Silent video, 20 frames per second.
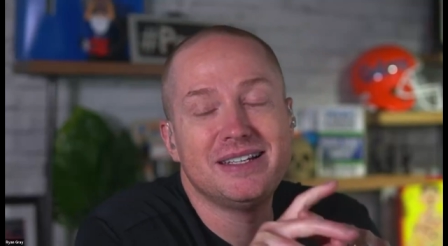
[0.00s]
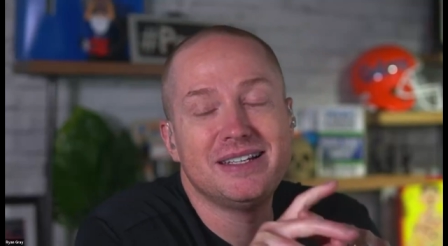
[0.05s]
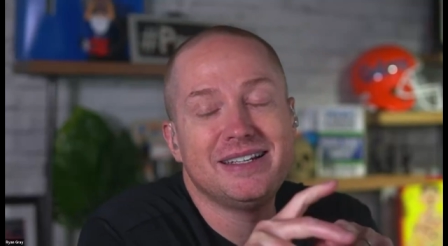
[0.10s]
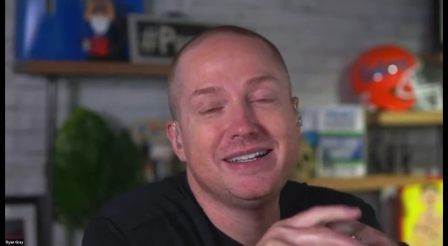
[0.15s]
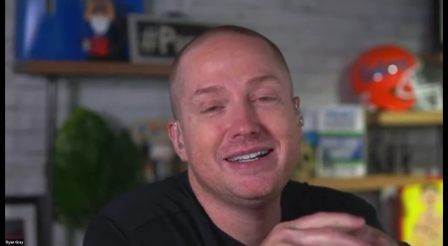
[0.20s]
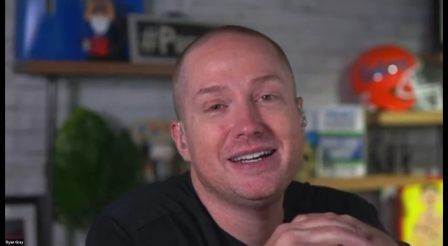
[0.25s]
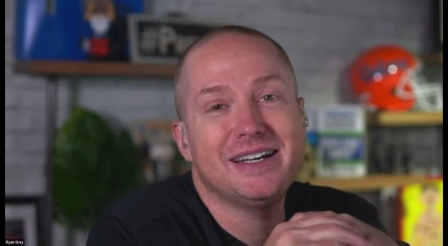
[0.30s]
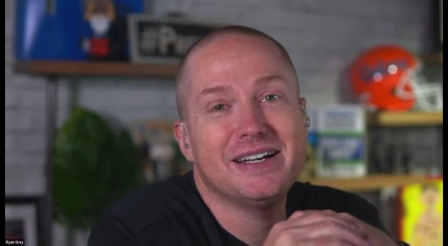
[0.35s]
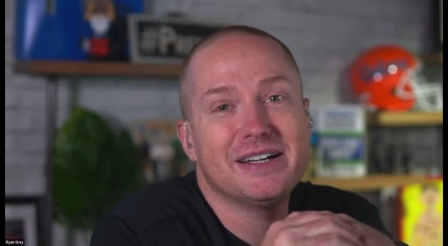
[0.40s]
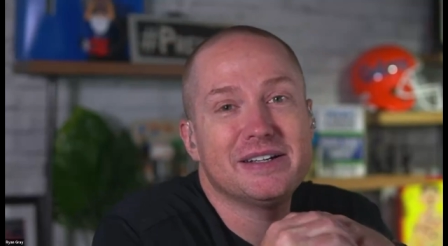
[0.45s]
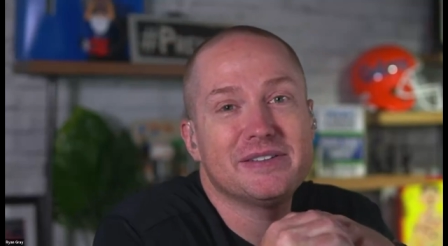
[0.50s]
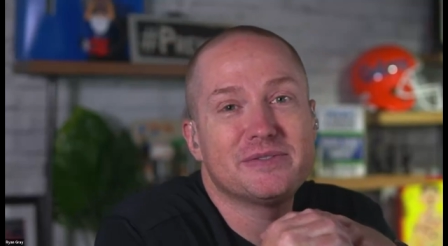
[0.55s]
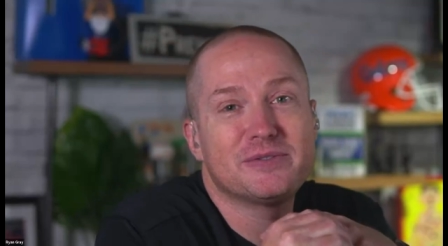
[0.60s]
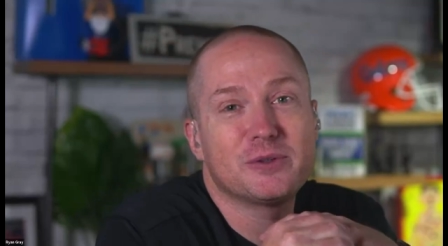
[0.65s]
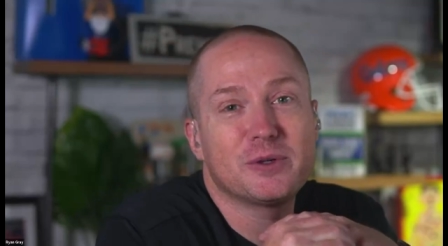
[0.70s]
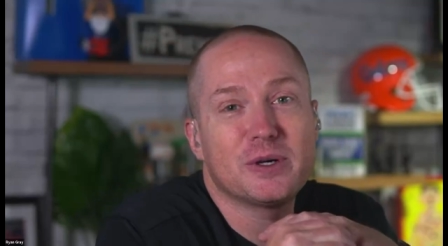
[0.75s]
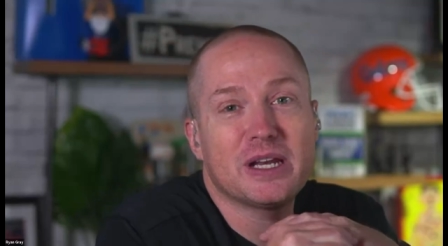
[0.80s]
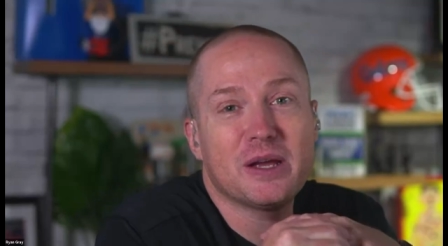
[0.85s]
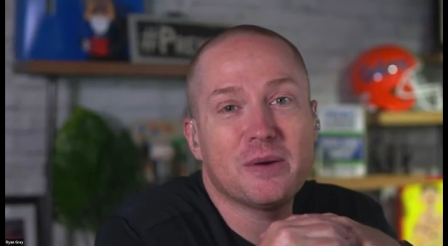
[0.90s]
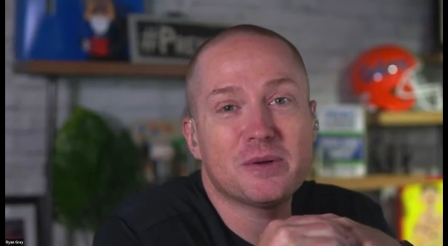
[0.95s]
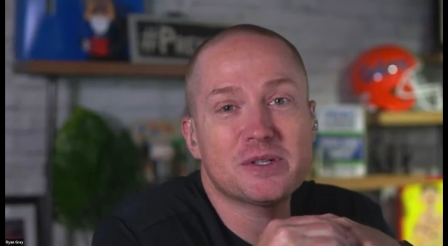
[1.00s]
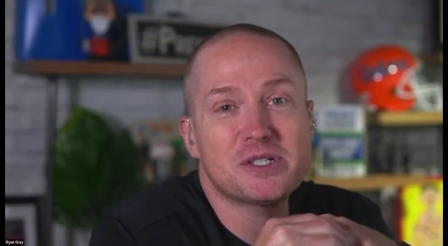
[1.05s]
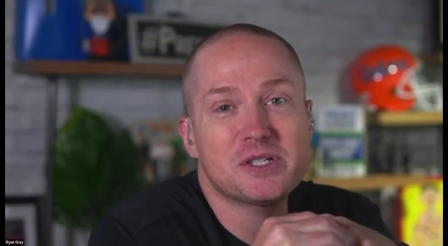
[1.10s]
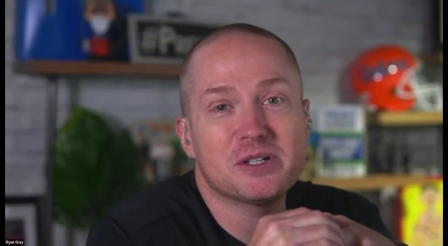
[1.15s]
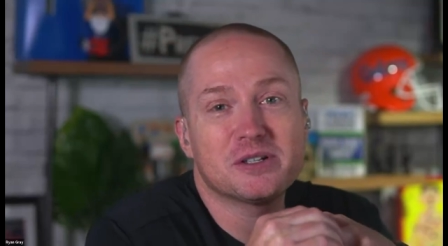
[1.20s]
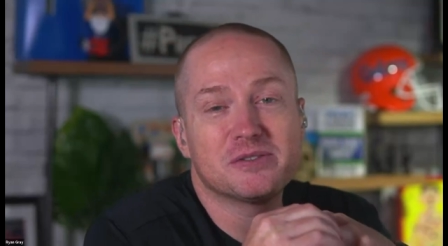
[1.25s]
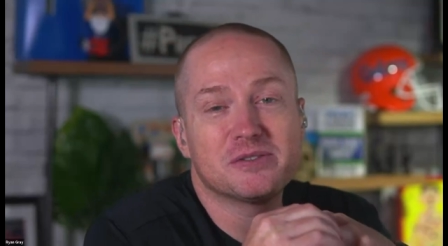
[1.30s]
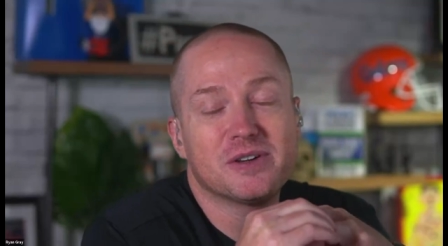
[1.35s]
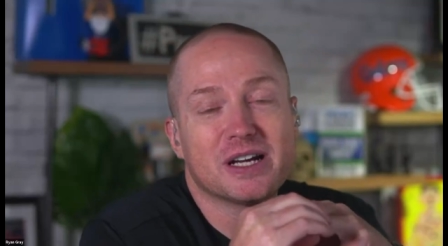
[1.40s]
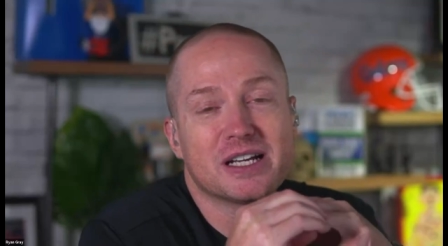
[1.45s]
Uh, what's
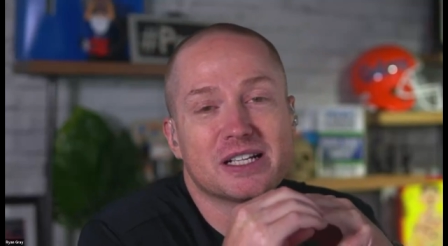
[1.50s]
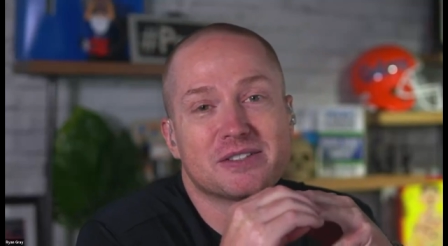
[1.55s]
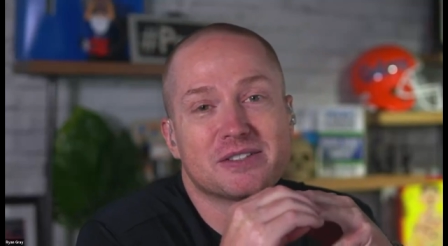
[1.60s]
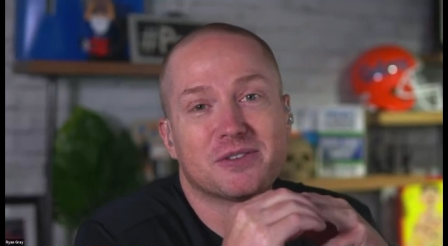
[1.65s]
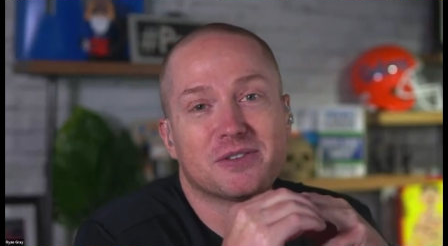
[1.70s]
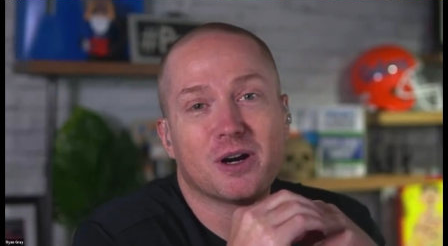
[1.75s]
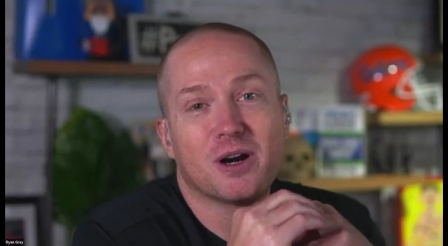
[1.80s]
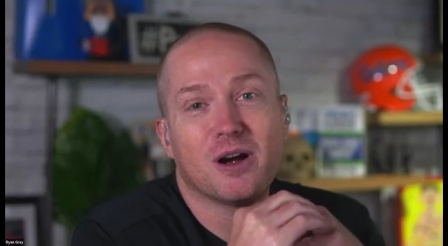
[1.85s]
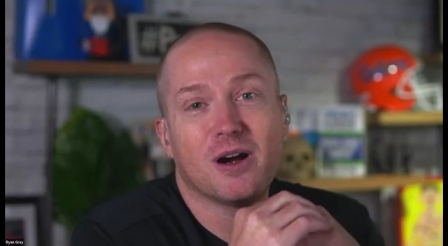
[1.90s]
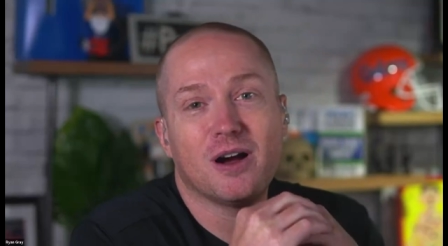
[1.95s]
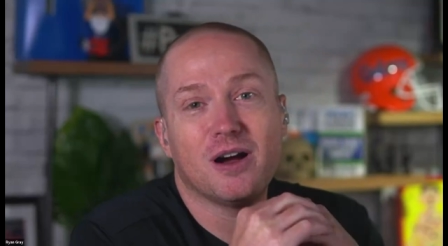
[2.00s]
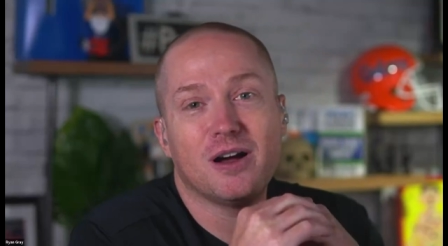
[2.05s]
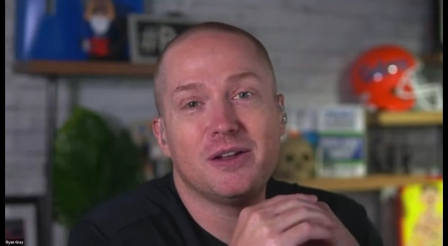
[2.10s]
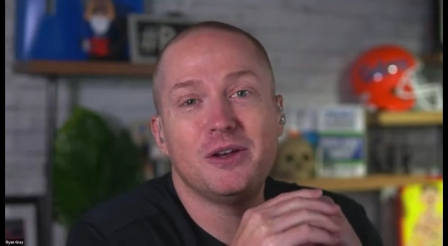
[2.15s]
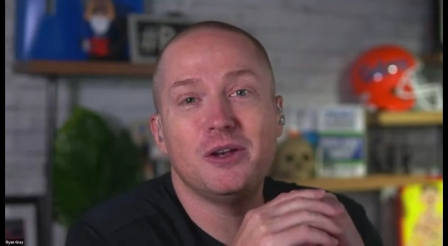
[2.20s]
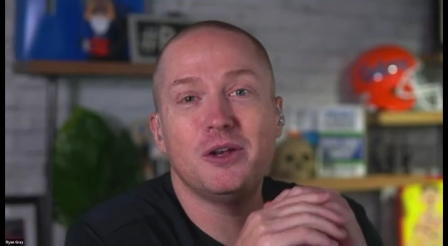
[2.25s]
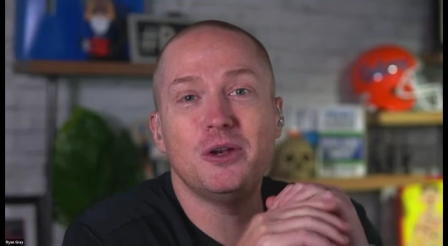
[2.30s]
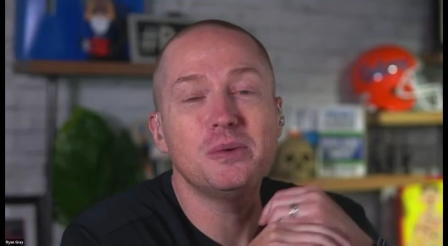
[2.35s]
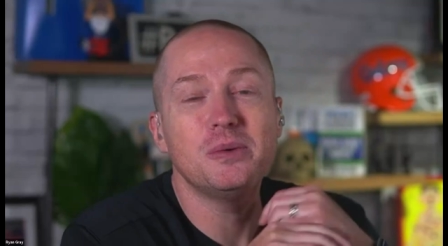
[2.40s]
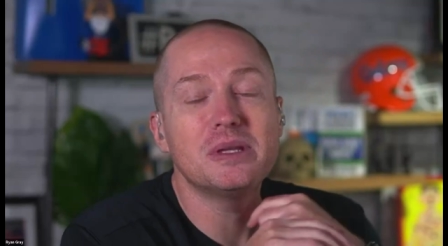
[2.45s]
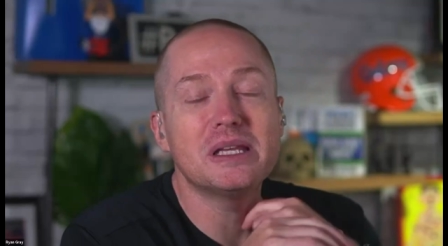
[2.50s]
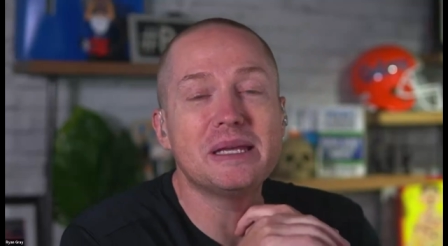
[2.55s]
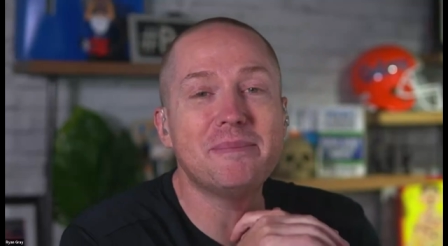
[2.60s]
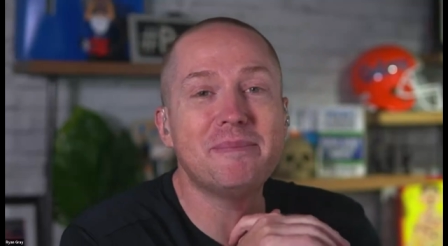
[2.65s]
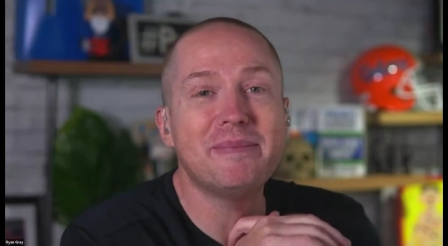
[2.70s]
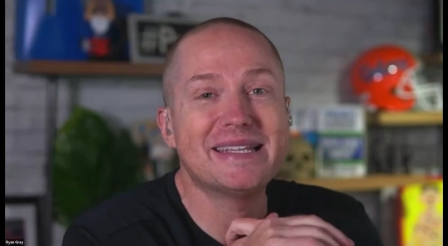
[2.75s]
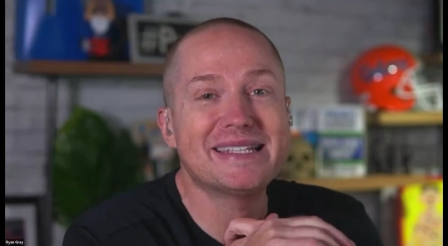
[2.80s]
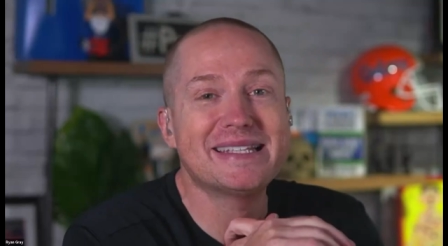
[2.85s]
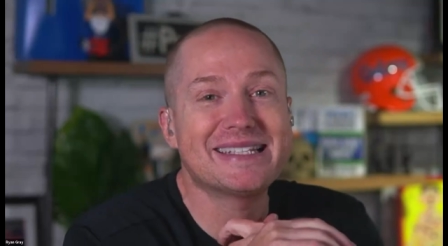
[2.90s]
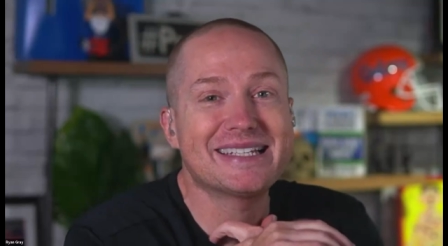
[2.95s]
your advice for uh, newly
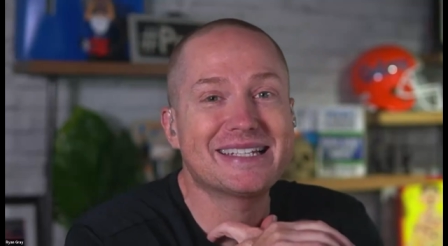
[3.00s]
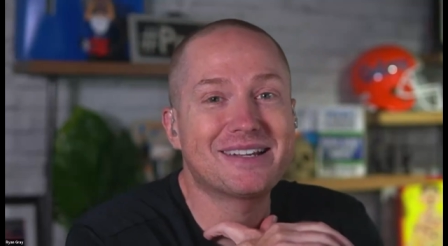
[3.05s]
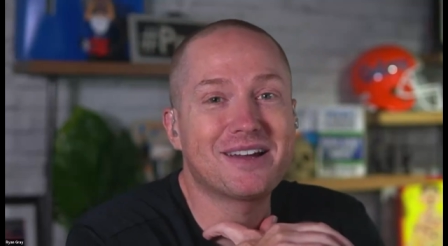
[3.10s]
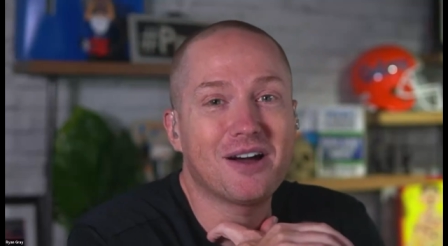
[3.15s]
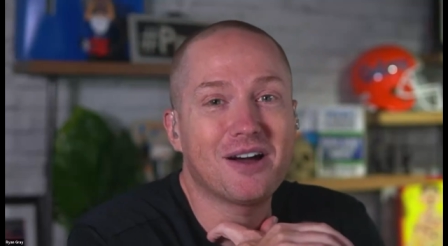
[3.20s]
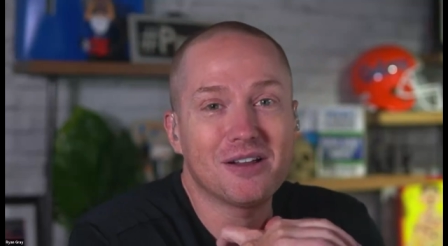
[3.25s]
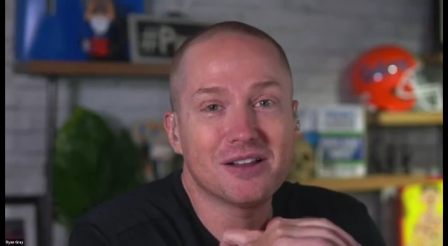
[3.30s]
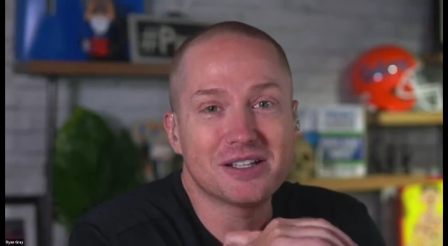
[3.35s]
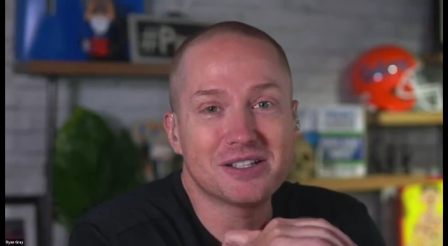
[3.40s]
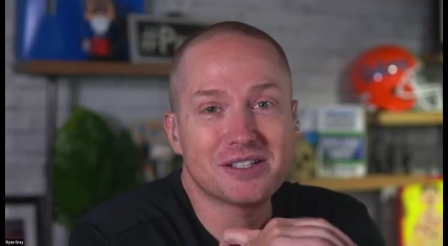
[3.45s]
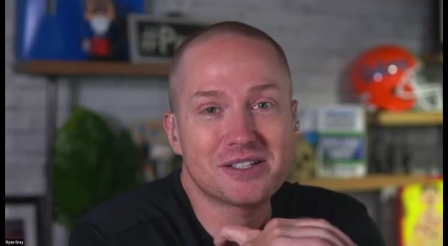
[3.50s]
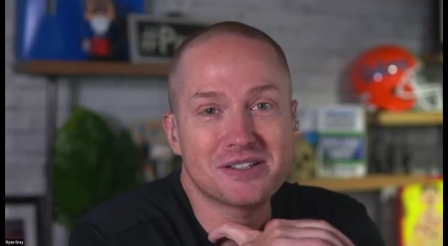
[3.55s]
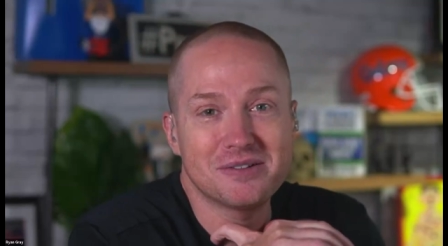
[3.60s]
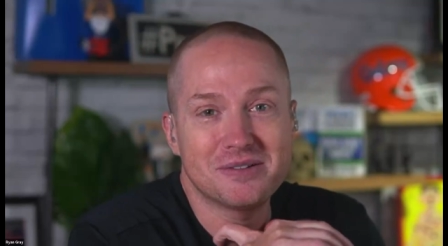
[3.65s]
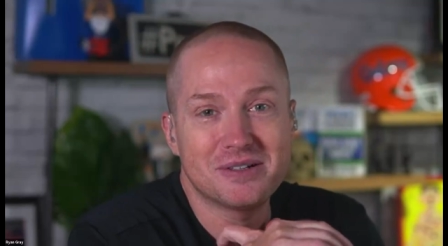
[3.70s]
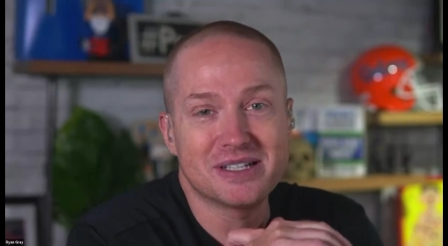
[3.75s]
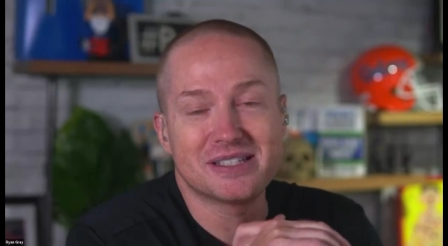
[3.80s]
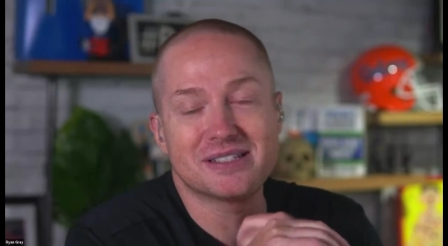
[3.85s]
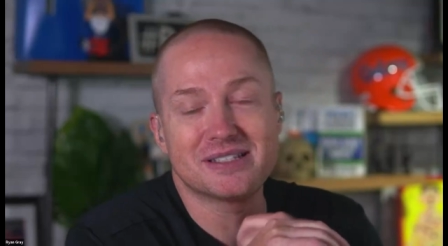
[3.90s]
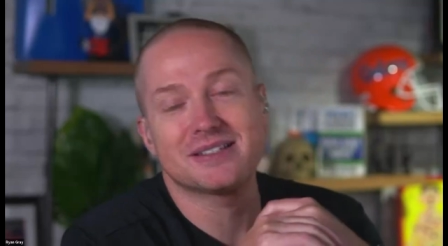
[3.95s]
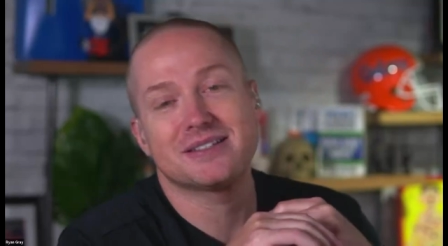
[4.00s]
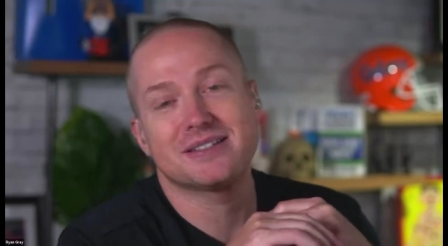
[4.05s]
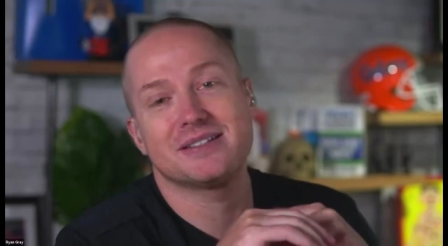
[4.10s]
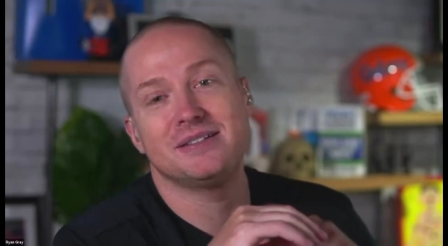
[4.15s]
minted college students?